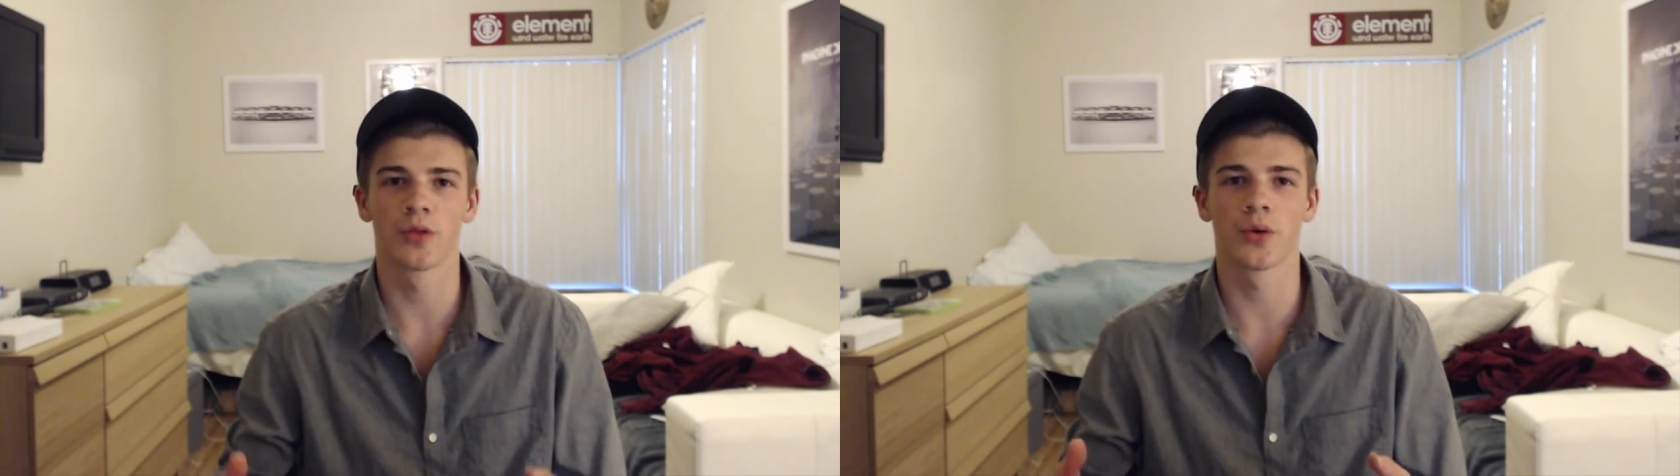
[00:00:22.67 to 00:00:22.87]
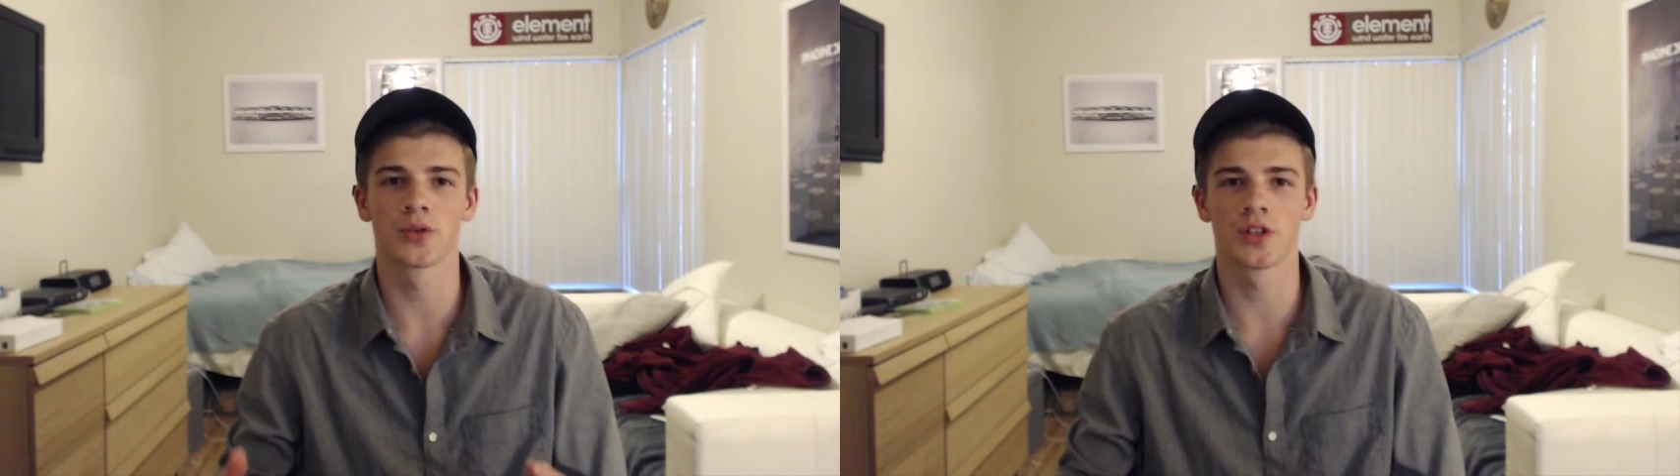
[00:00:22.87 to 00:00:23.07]

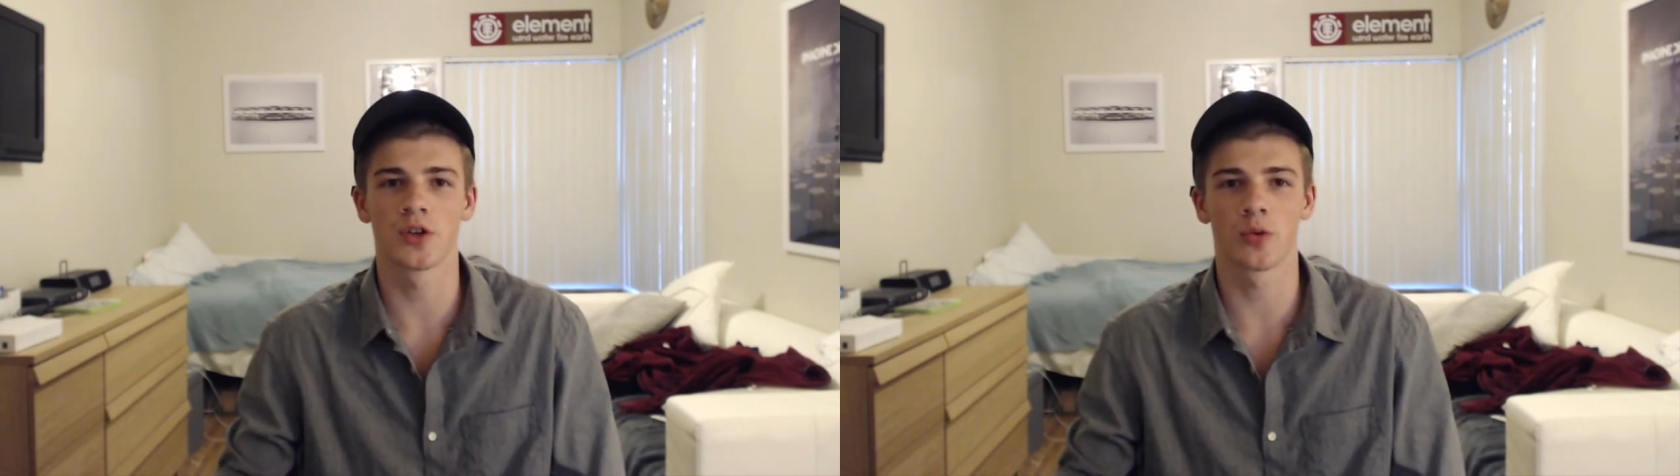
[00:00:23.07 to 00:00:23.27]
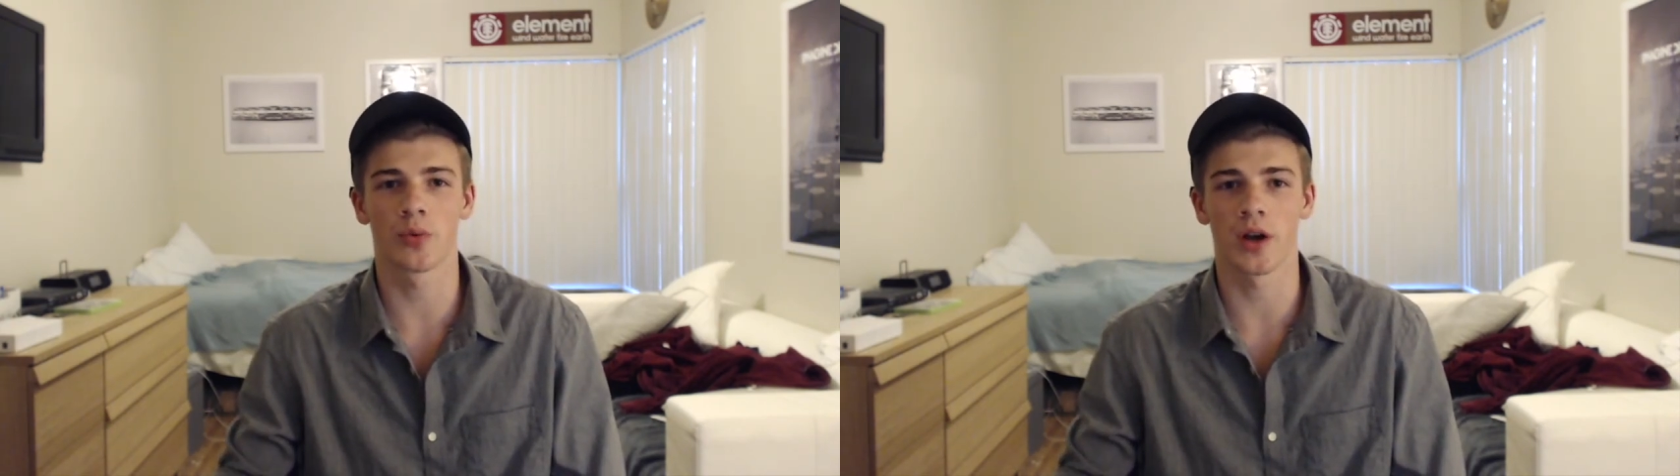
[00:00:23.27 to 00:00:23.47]
throw
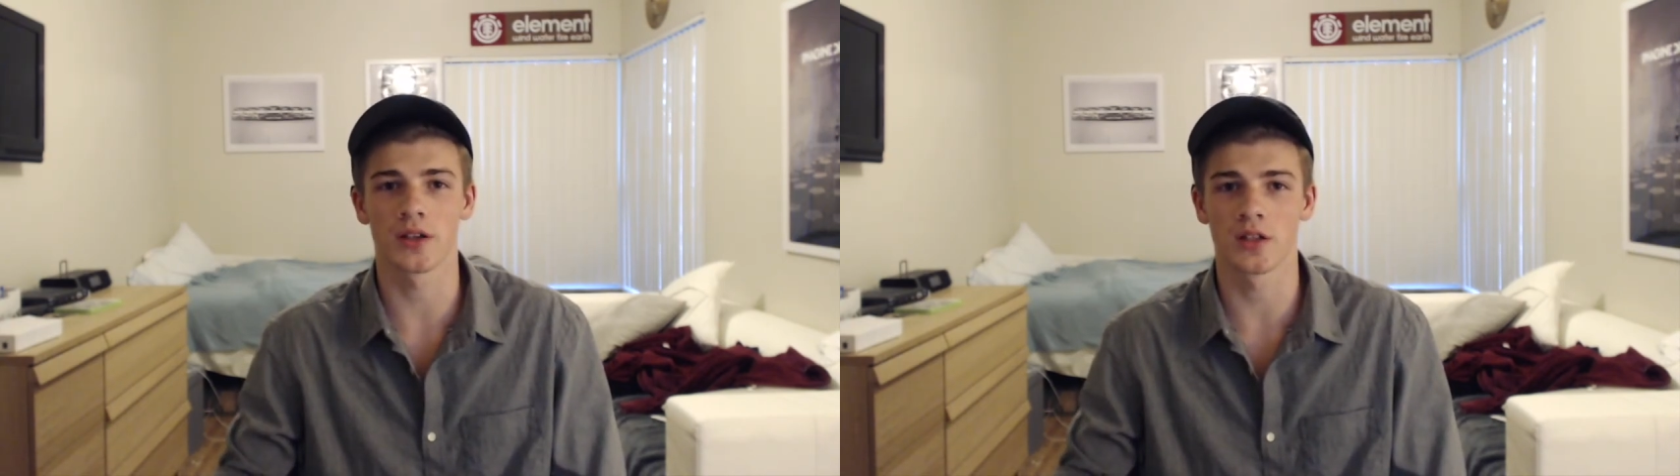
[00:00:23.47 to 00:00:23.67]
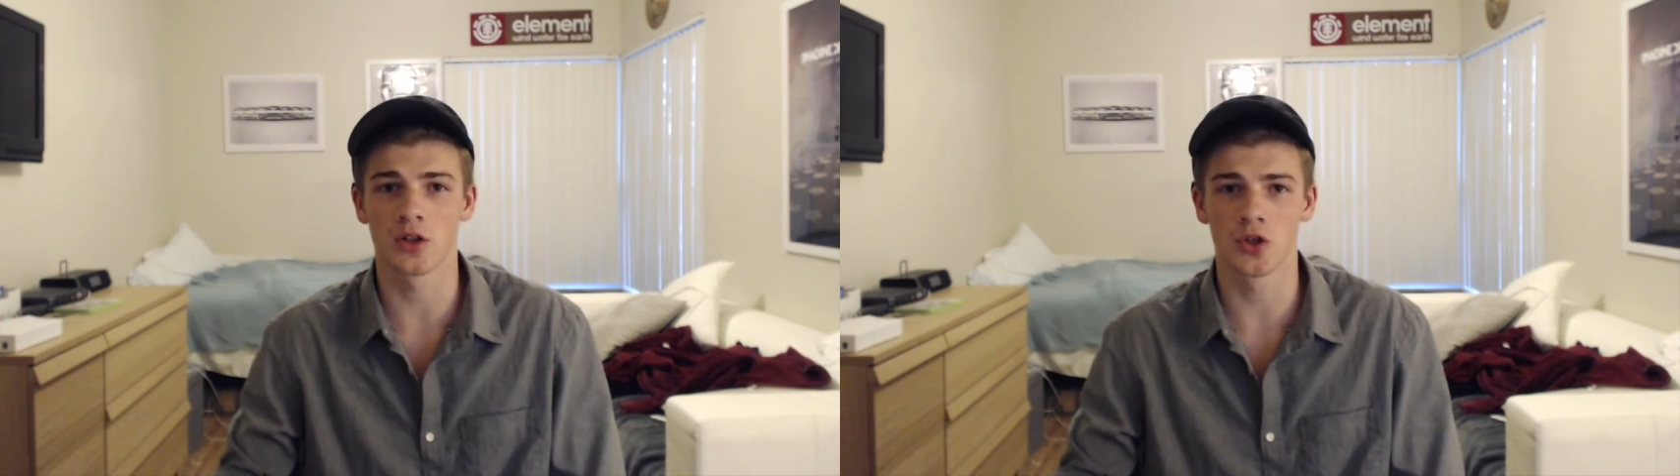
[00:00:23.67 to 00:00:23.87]
senior
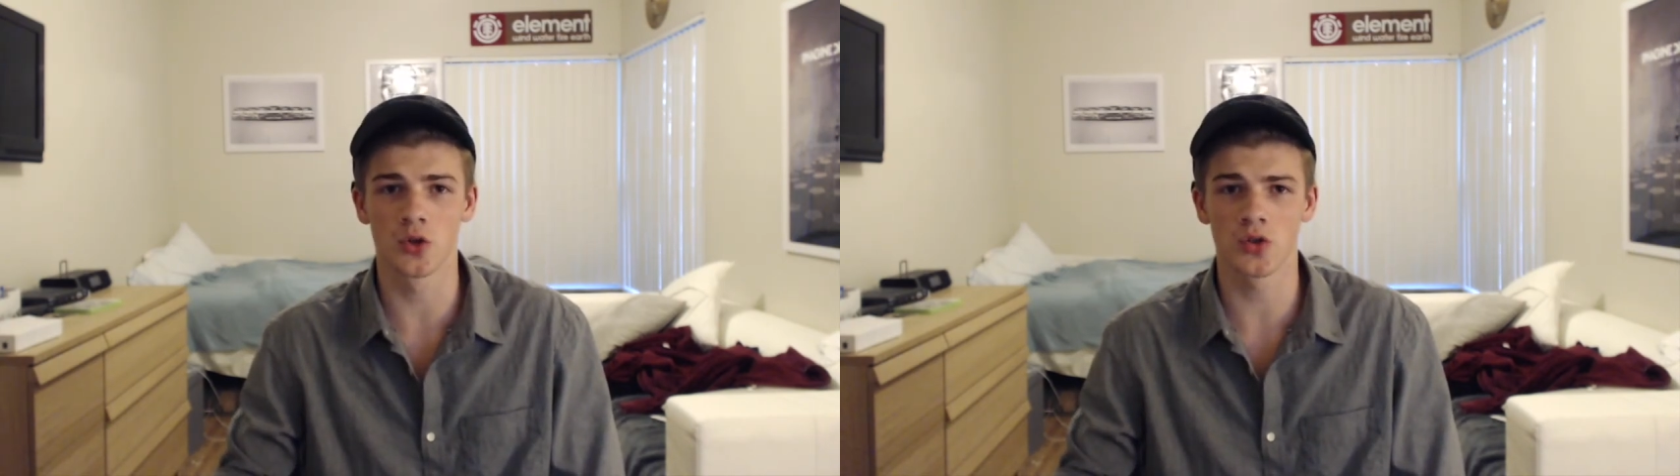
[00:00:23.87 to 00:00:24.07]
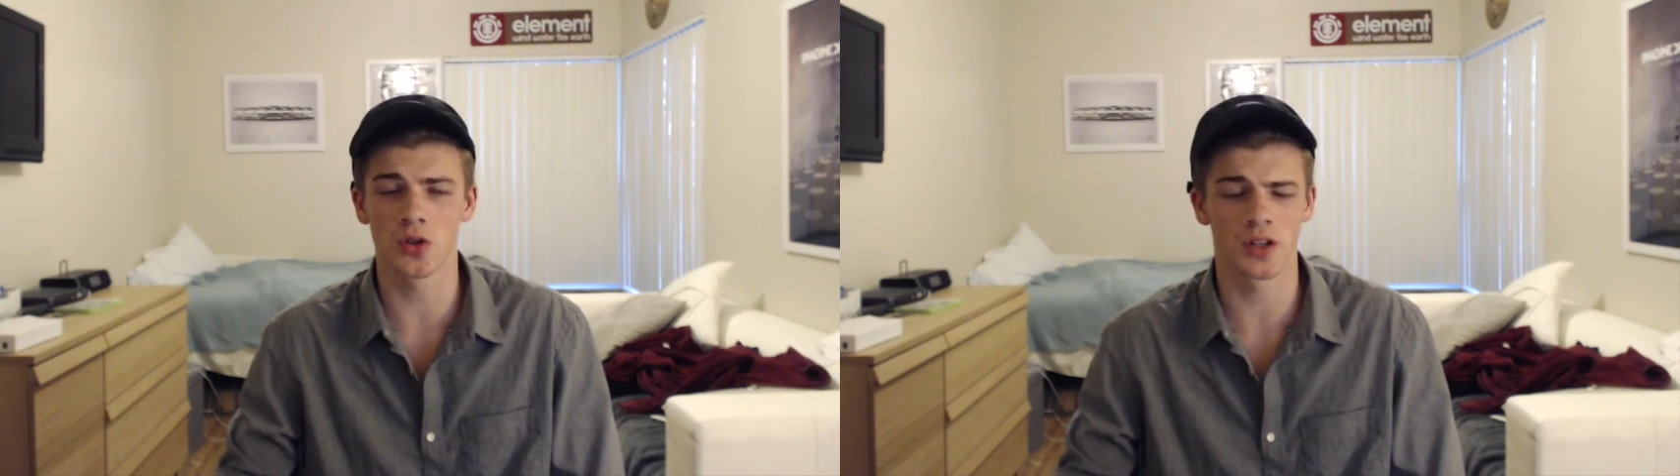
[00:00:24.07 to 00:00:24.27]
pranks, and it's
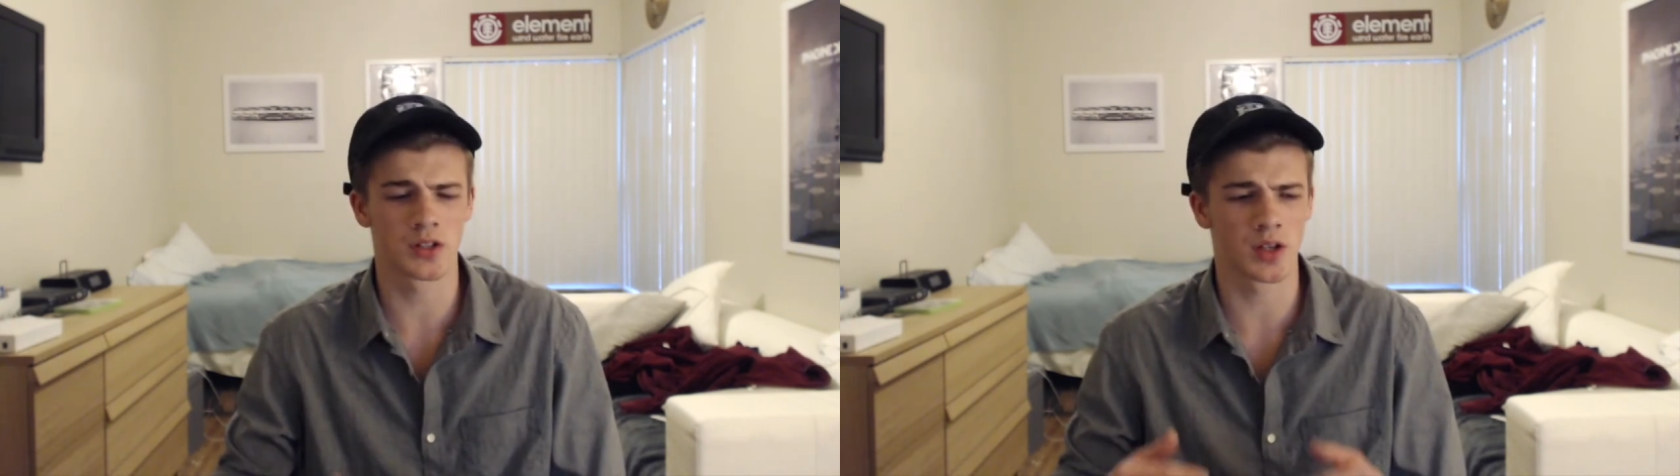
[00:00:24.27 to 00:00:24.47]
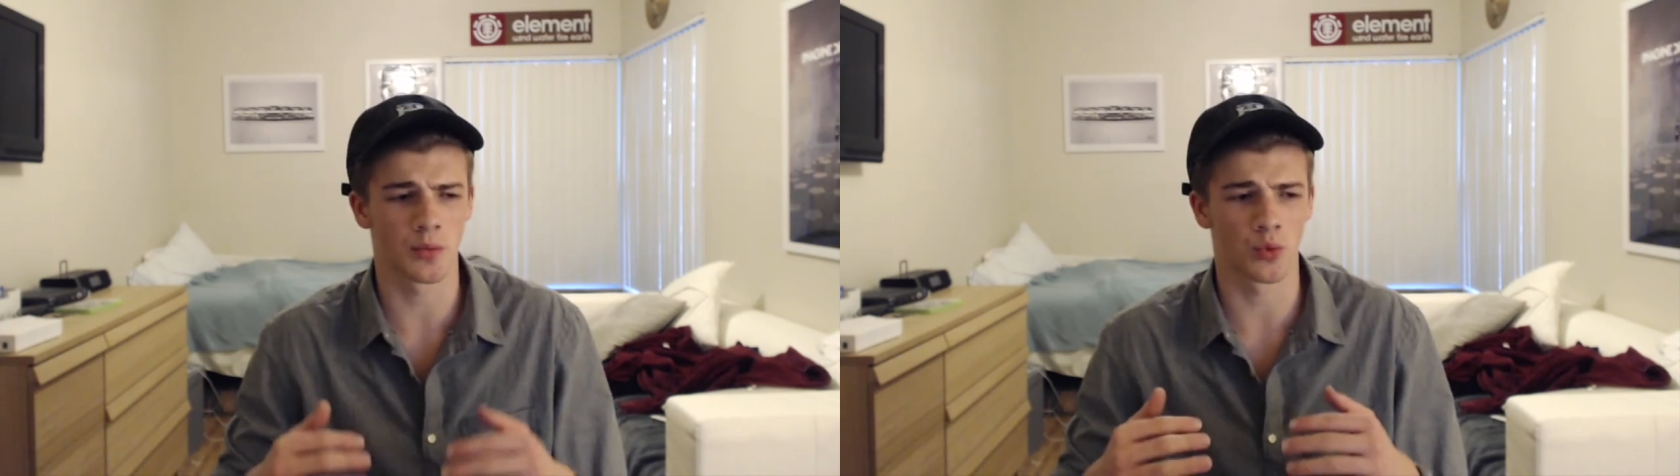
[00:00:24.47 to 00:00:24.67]

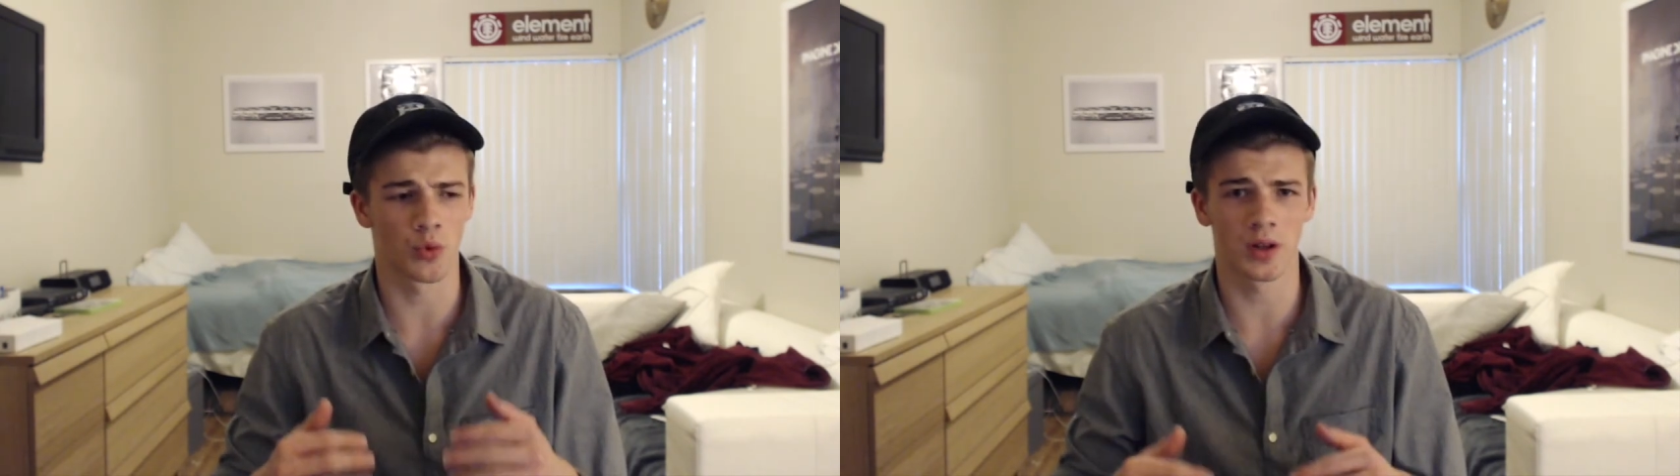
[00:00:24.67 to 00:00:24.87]
usually some